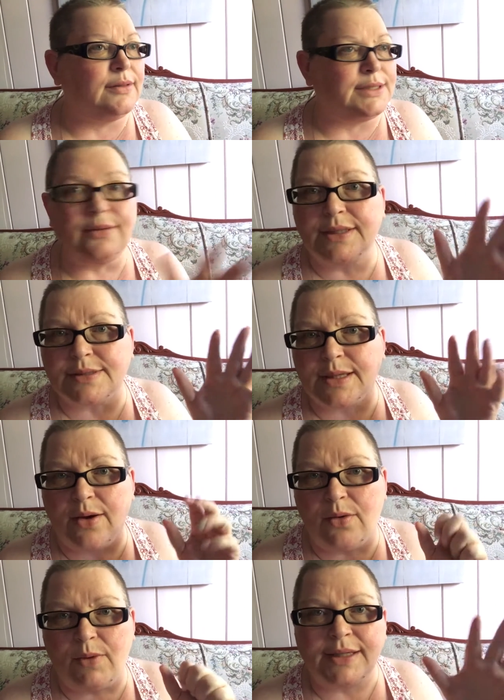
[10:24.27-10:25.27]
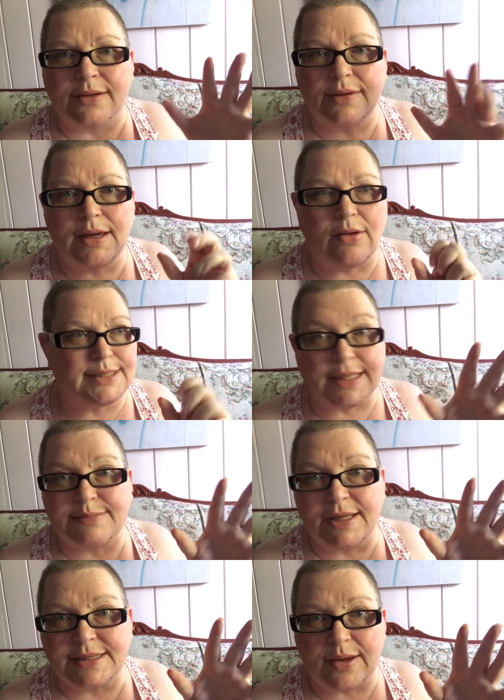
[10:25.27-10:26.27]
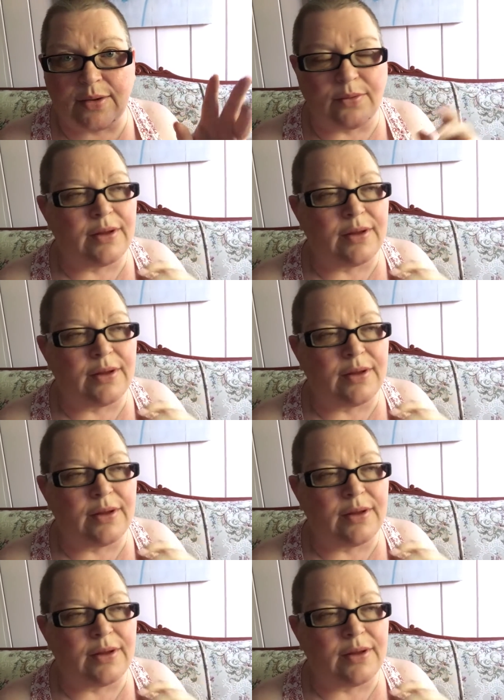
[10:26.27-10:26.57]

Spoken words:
2 years ago, 1 year ago, 6 months ago.